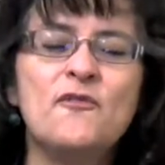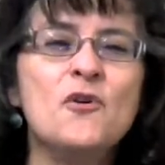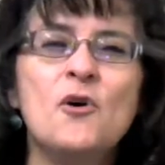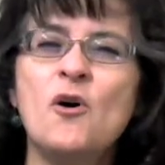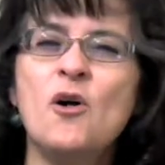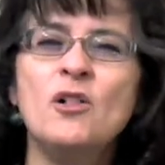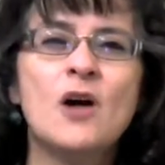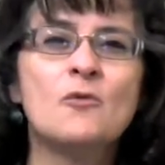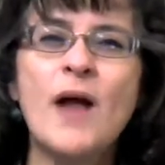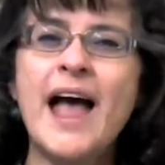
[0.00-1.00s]

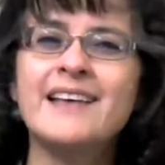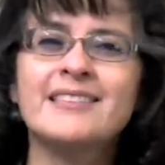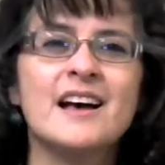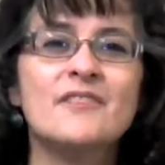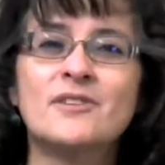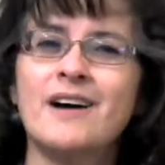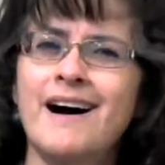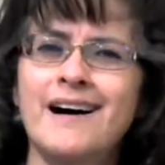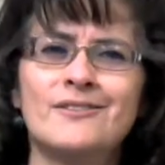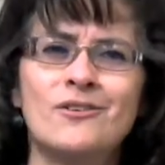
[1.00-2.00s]
full wrath of
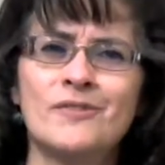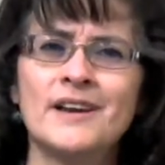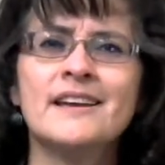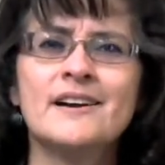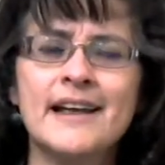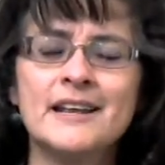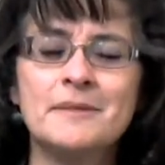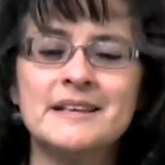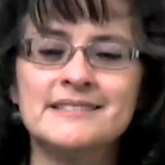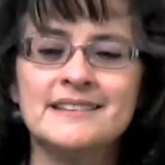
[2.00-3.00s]
God over their
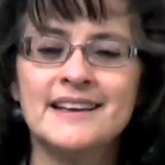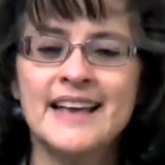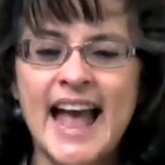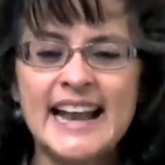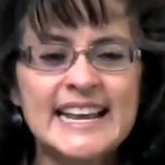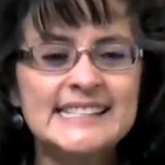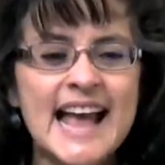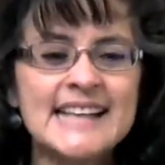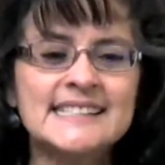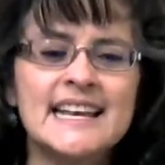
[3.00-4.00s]
enemies. And he's
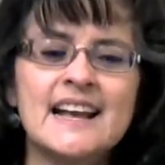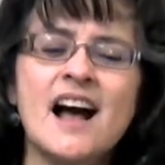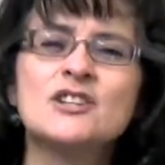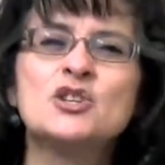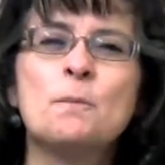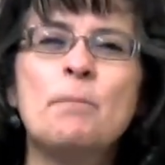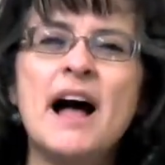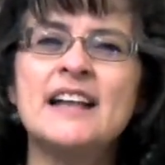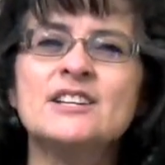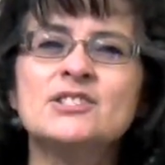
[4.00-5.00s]
asking God to
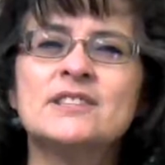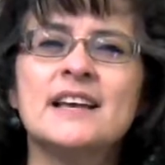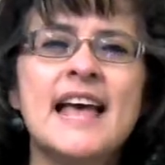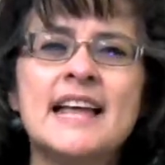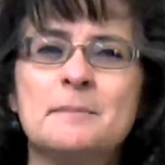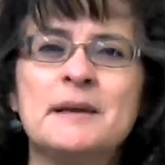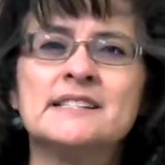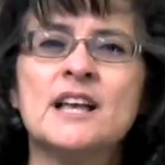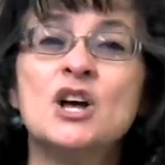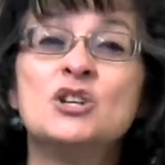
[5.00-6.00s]
punish the
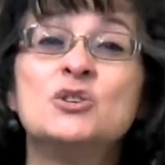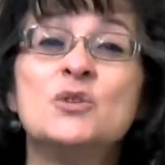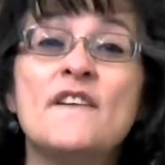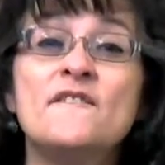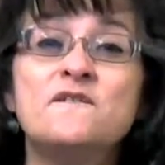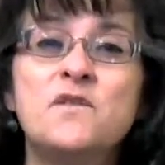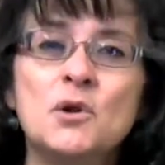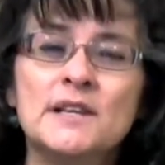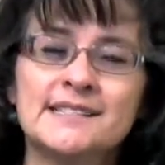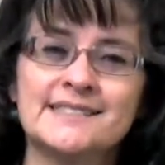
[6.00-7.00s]
enemies to the
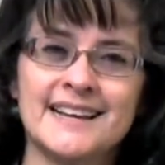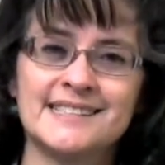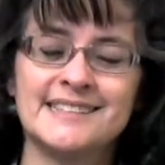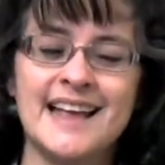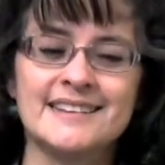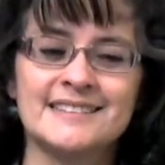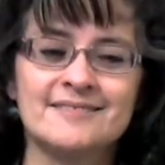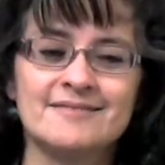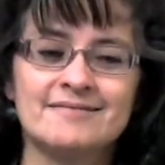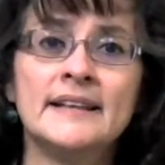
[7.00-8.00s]
fullest extent.
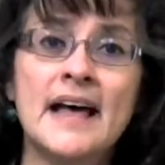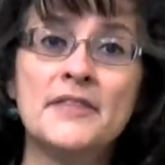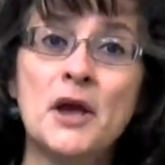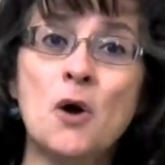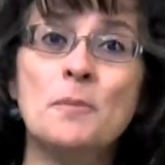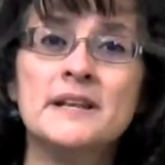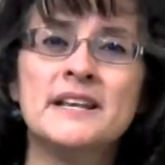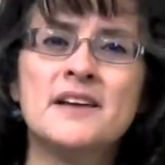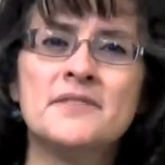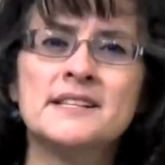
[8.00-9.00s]
Now, the
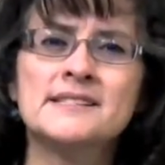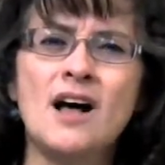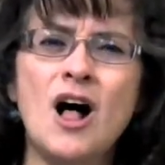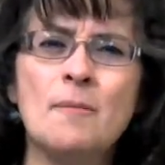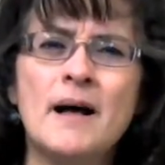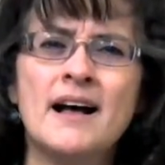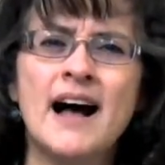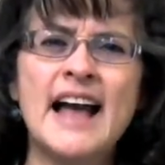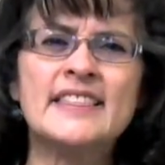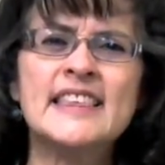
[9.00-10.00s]
opening of this psalm
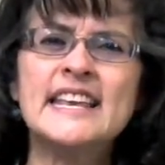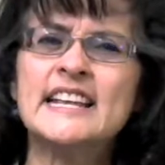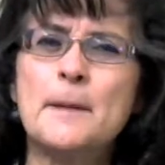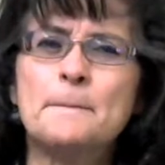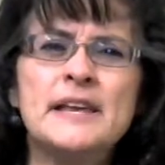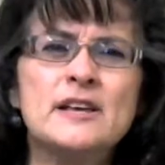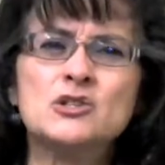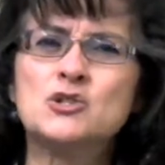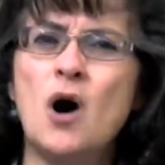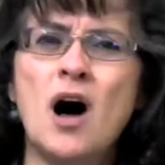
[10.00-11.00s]
I think it
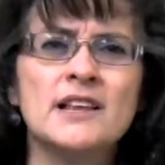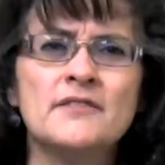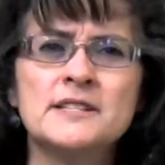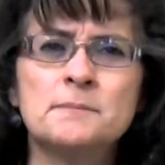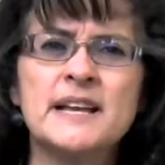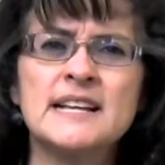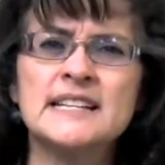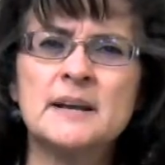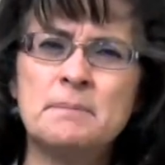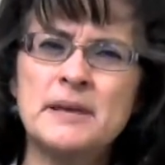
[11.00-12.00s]
appeals to all of us because
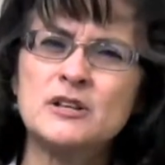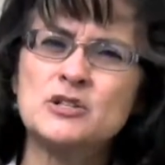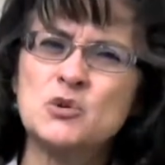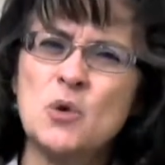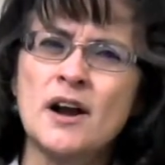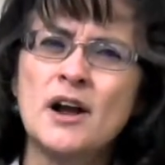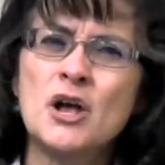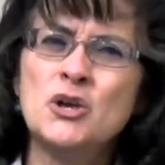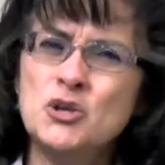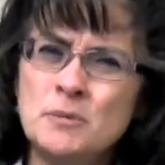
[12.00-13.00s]
it appeals to our
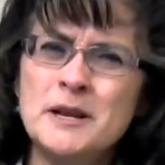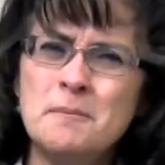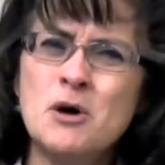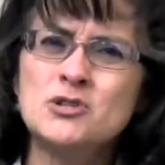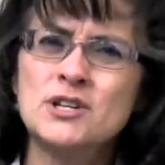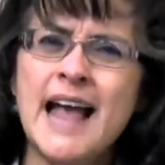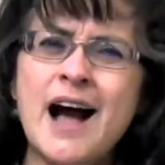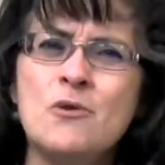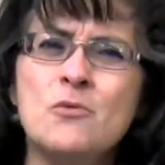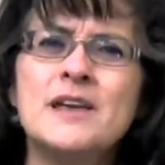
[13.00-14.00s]
human emotion,
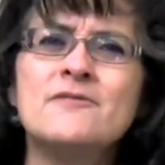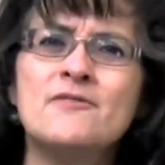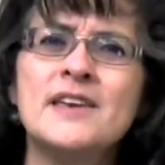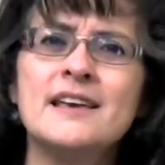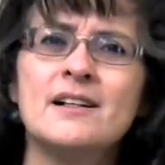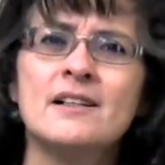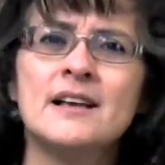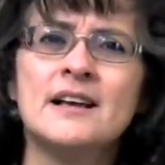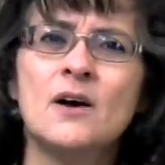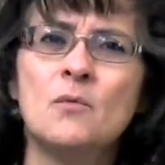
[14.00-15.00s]
how we feel
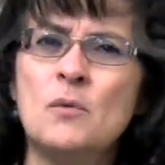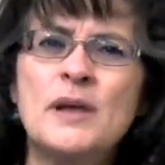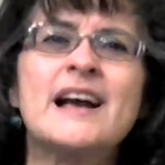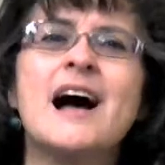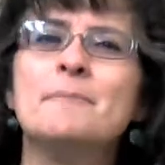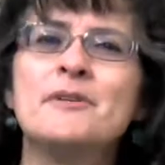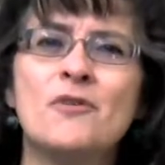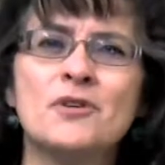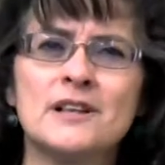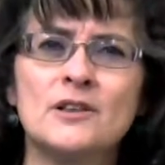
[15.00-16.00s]
when we come
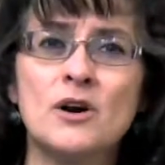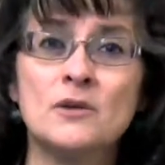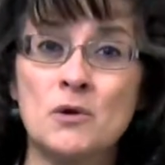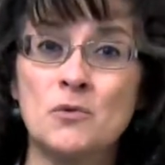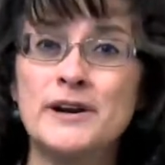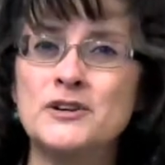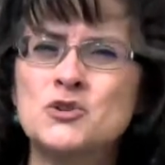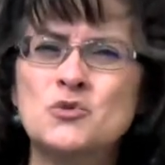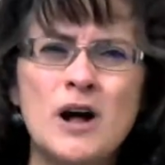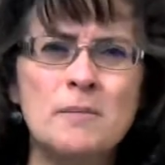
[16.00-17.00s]
before the Lord, when we're in
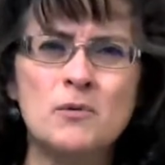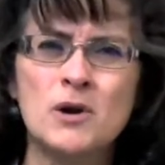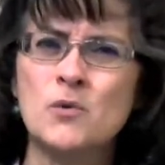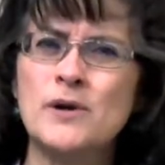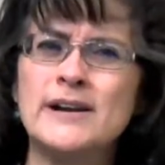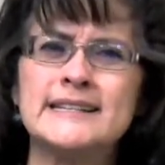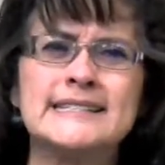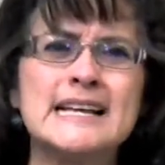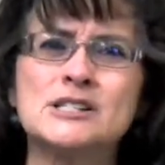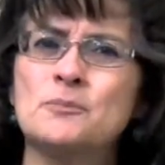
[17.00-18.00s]
trouble, when we're in
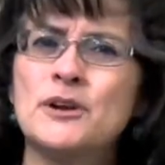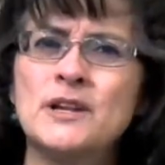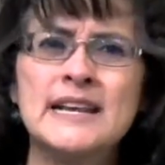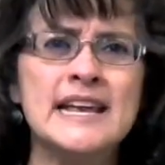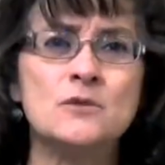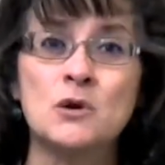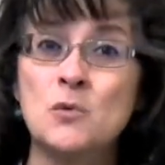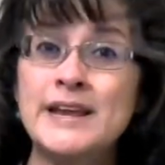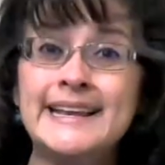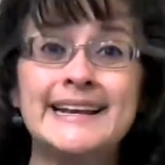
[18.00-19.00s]
desperate need, when
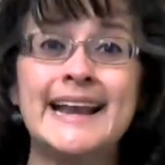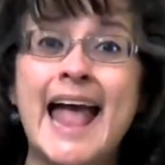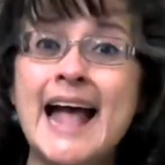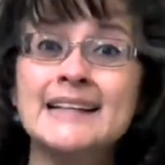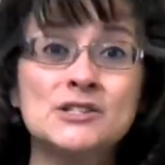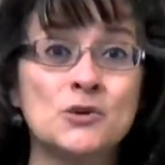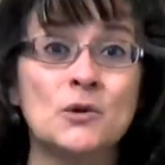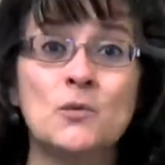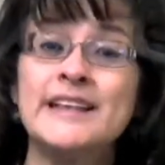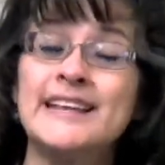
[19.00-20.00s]
we need an answer,
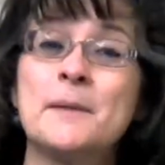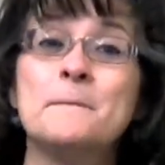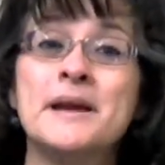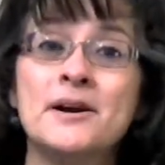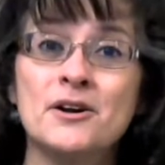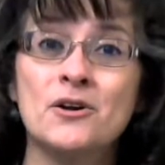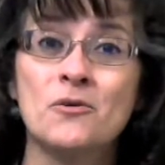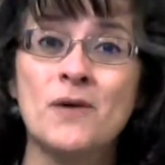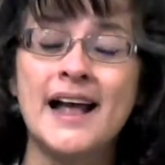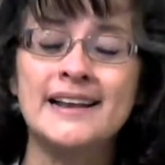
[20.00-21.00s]
when we need a
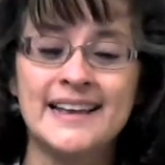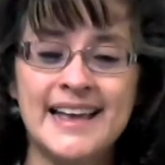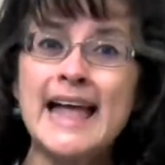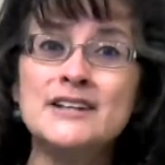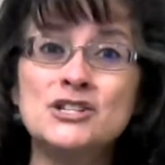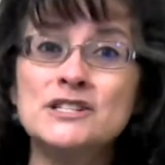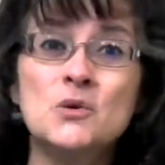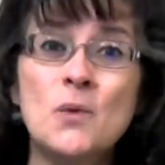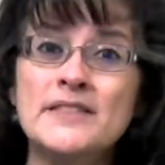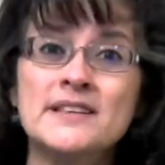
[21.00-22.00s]
miracle, right? And just
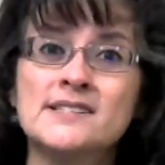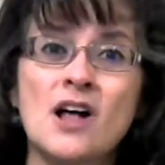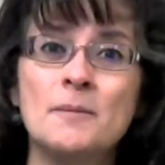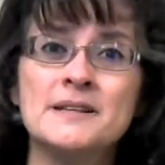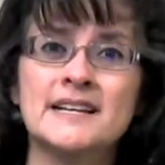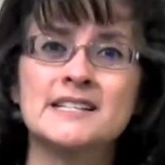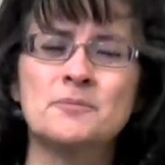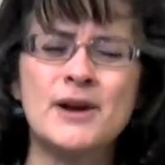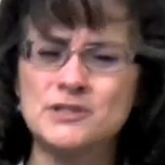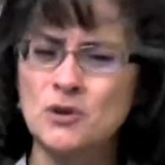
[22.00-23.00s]
the way the psalmist
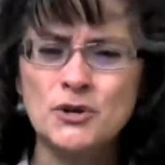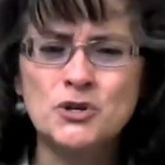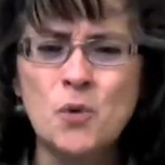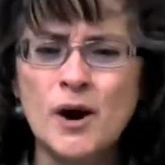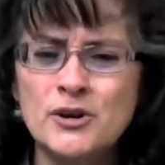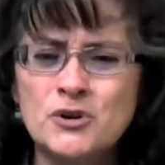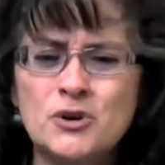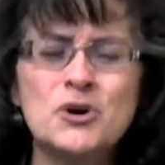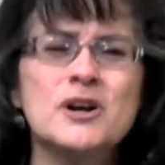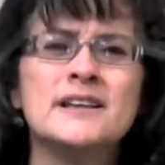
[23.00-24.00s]
expressed, Lord, you are
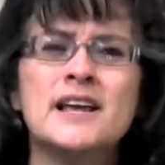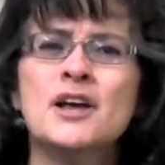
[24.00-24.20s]
good,